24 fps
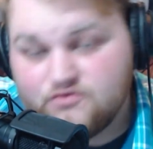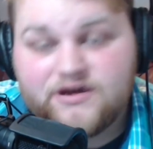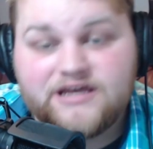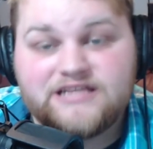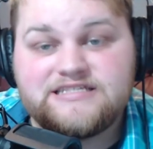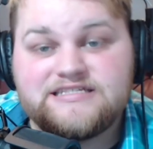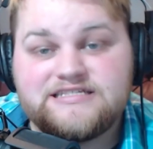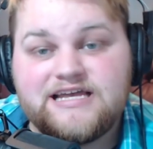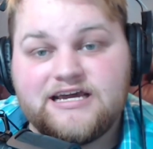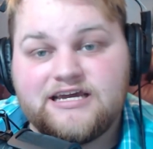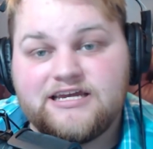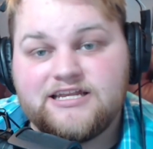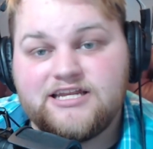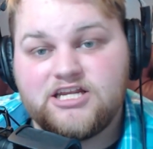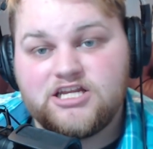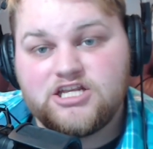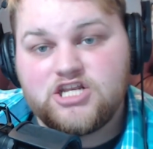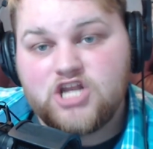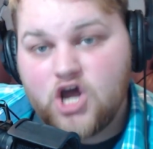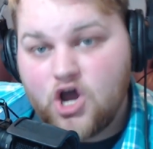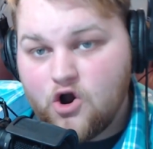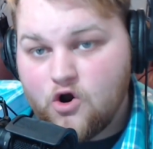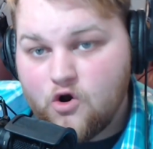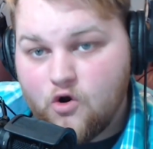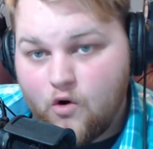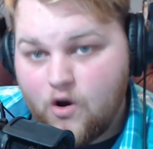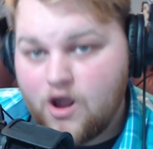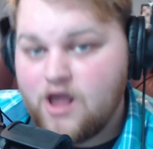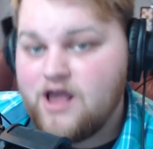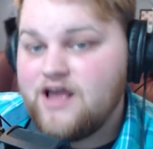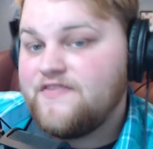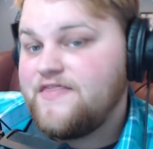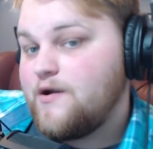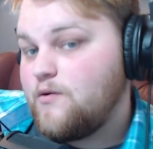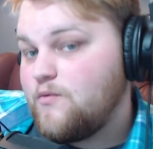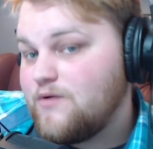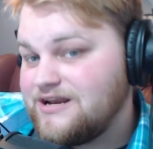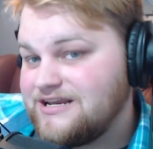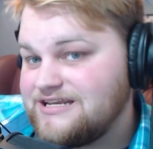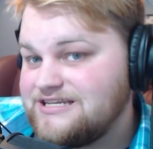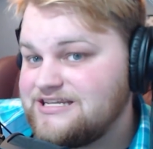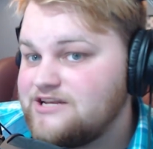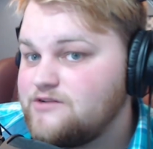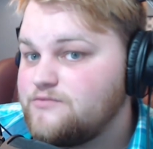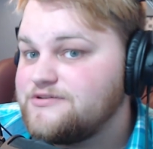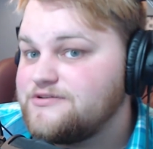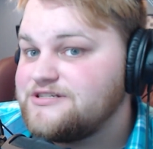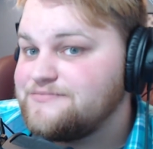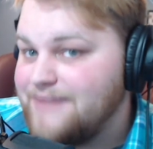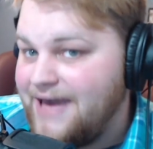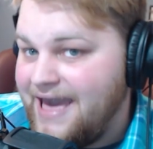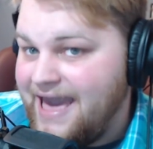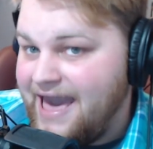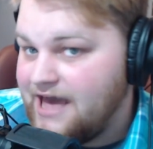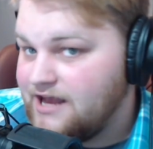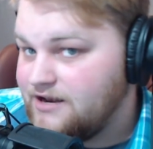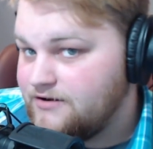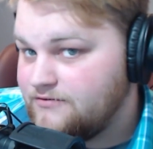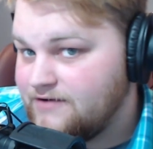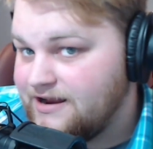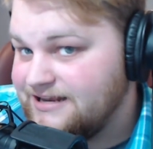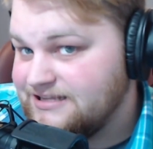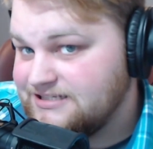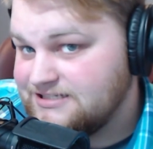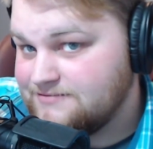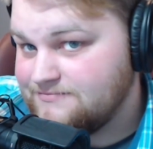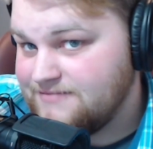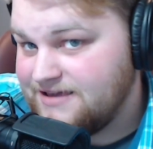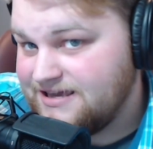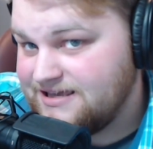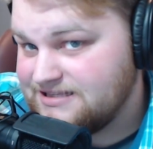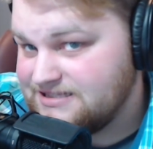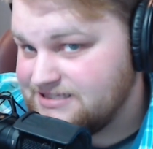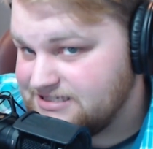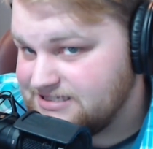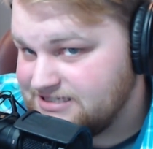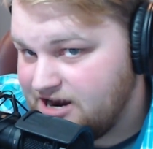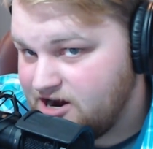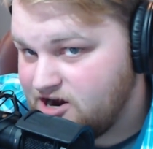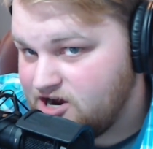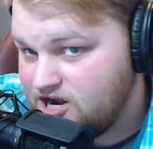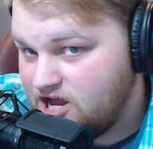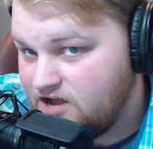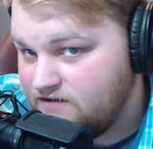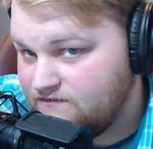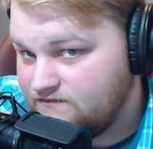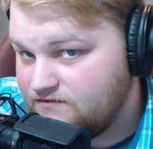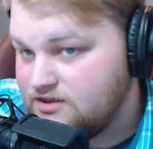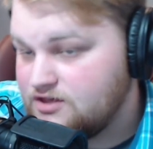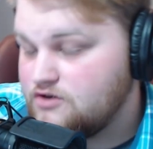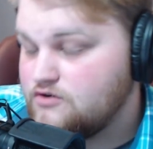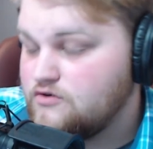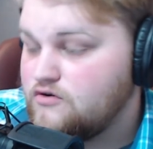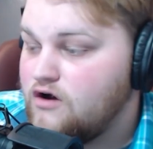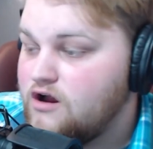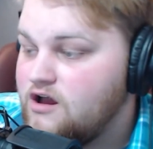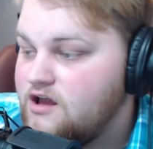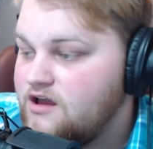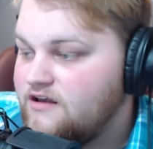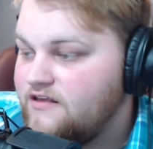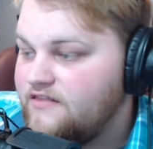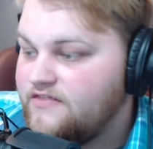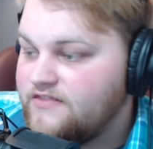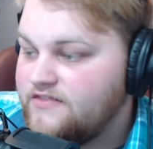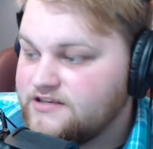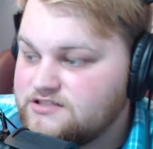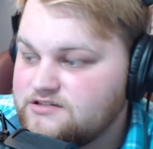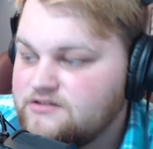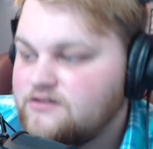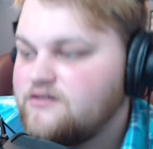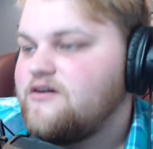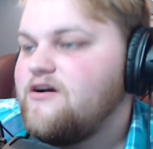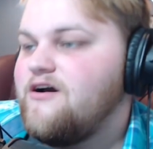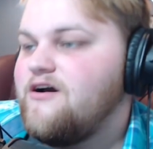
It's not going to know that what it did was bad, right? It's going to make it scared of you. This girl,